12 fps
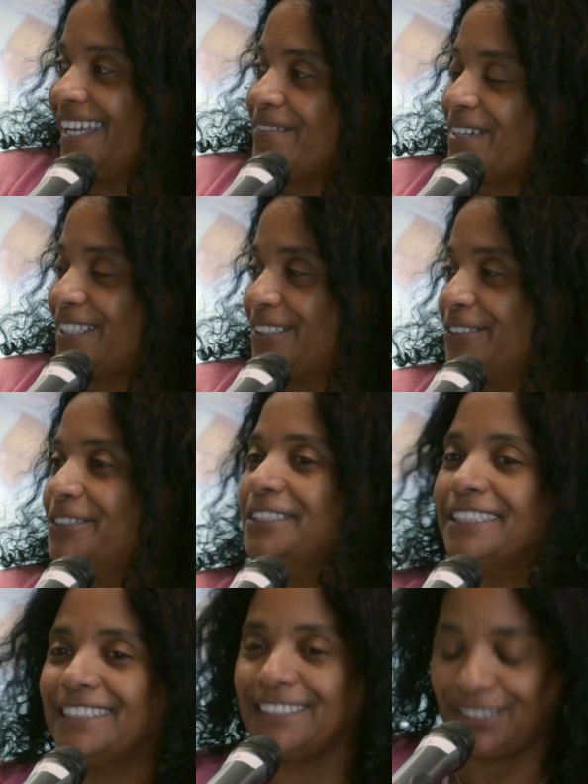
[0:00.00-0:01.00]
have I
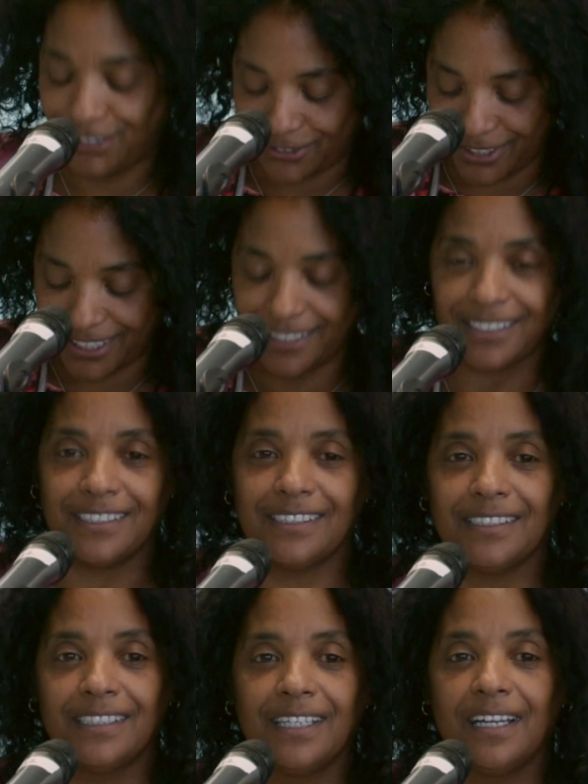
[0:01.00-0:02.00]
learned in this journey?
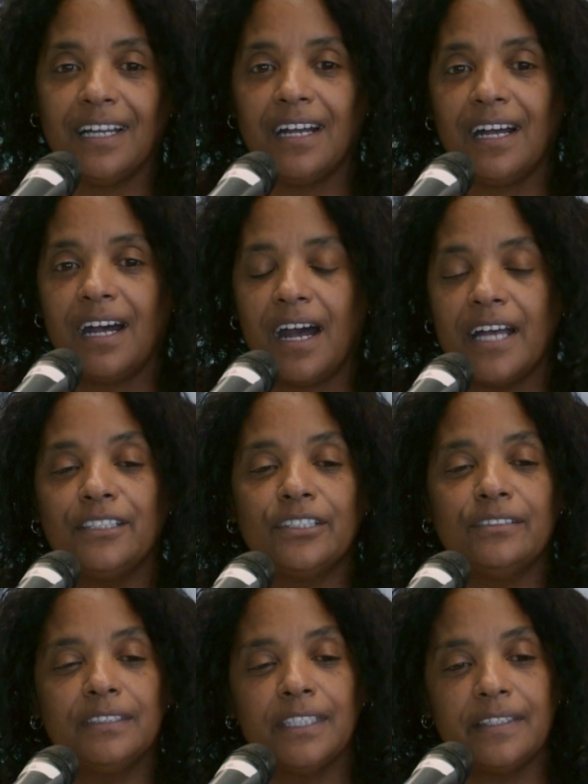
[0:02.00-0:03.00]
I
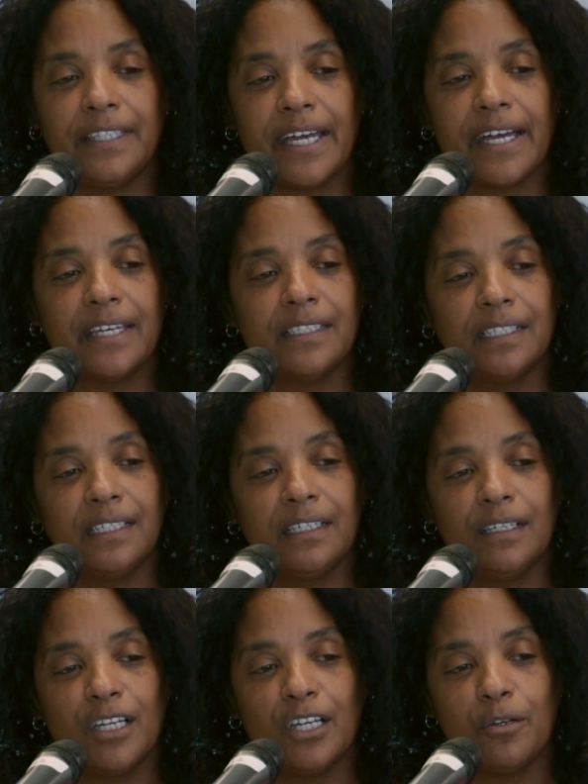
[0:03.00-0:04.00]
learned that that
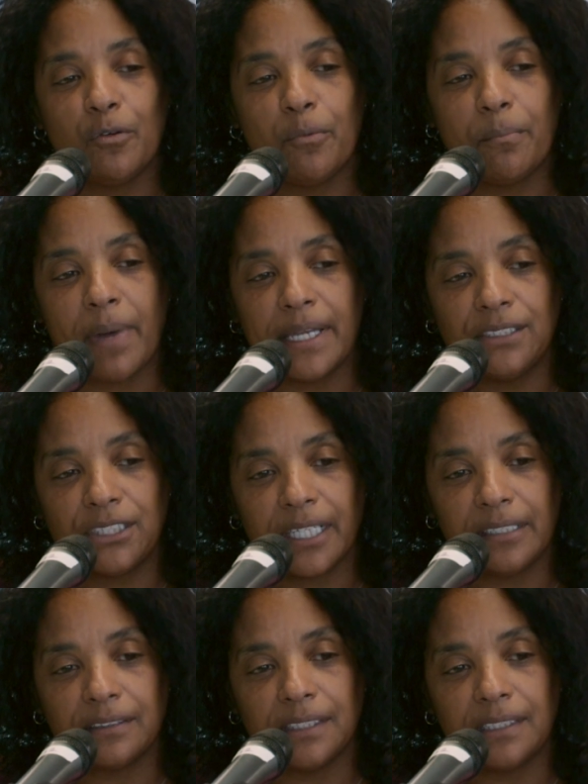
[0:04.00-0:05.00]
my
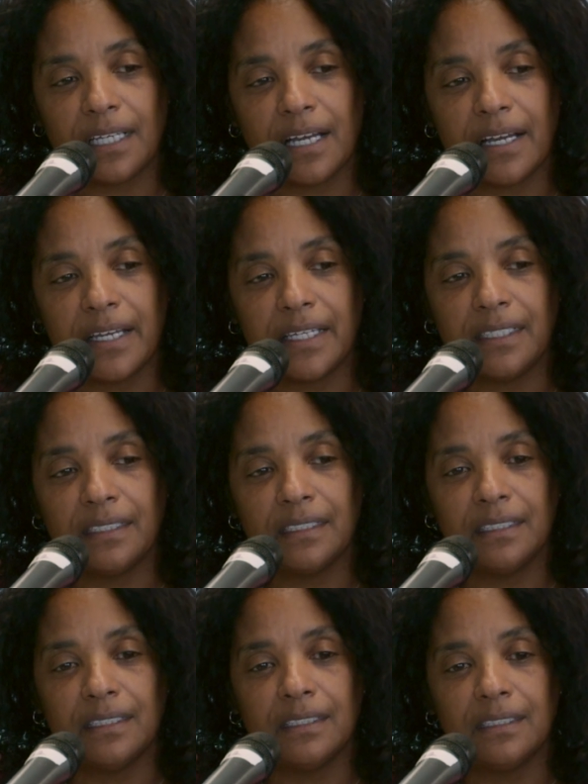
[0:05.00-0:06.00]
child and I,
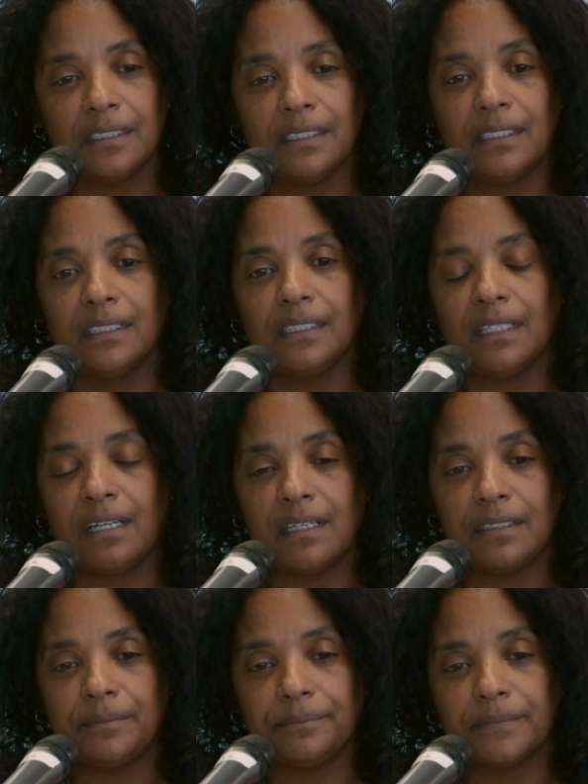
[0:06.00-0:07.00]

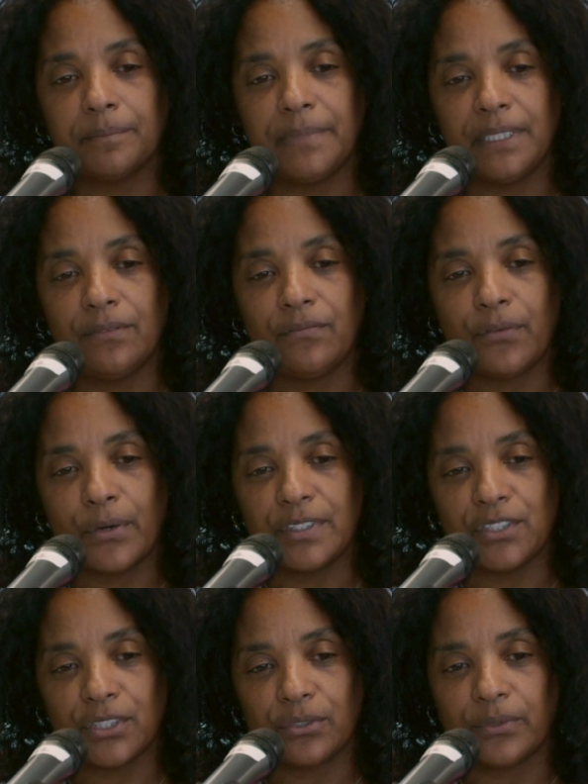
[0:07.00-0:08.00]
um, being
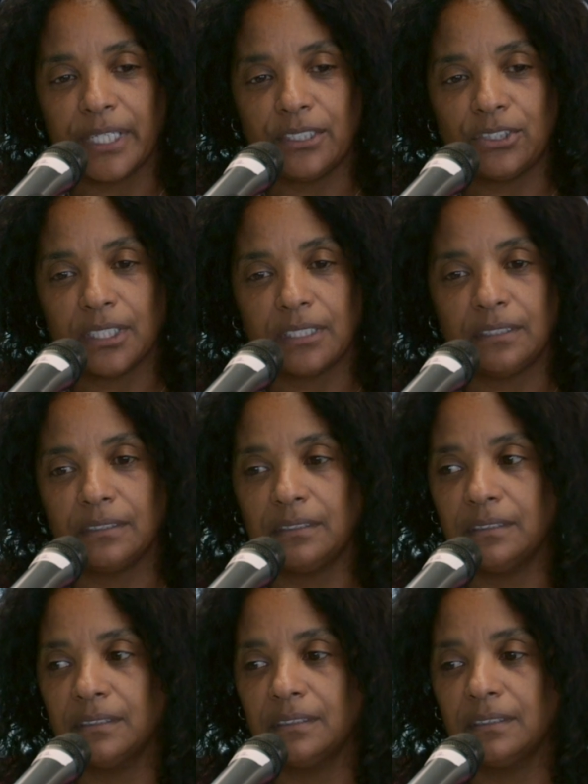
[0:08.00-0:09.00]
fourth generation